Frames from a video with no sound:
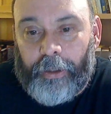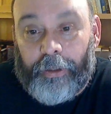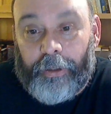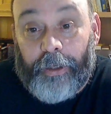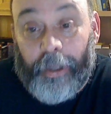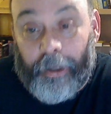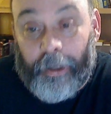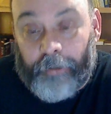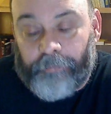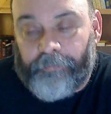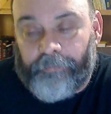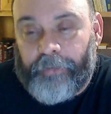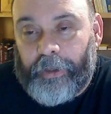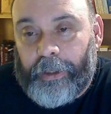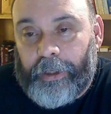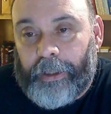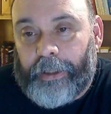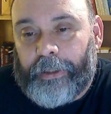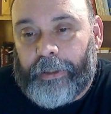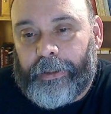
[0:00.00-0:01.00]
Now,
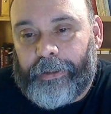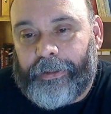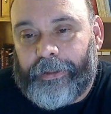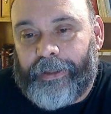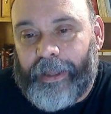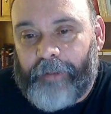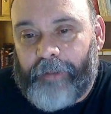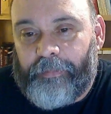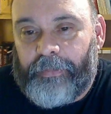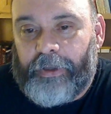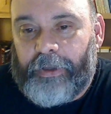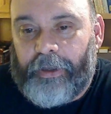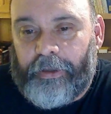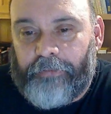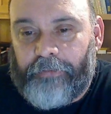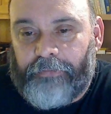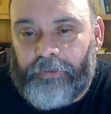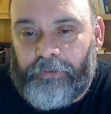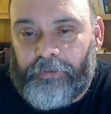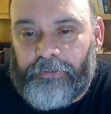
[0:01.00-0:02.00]
let me
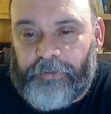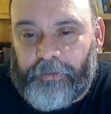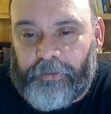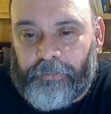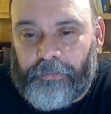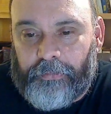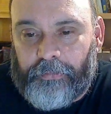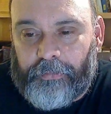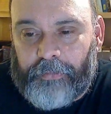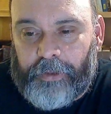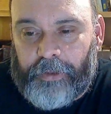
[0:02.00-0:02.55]
give you some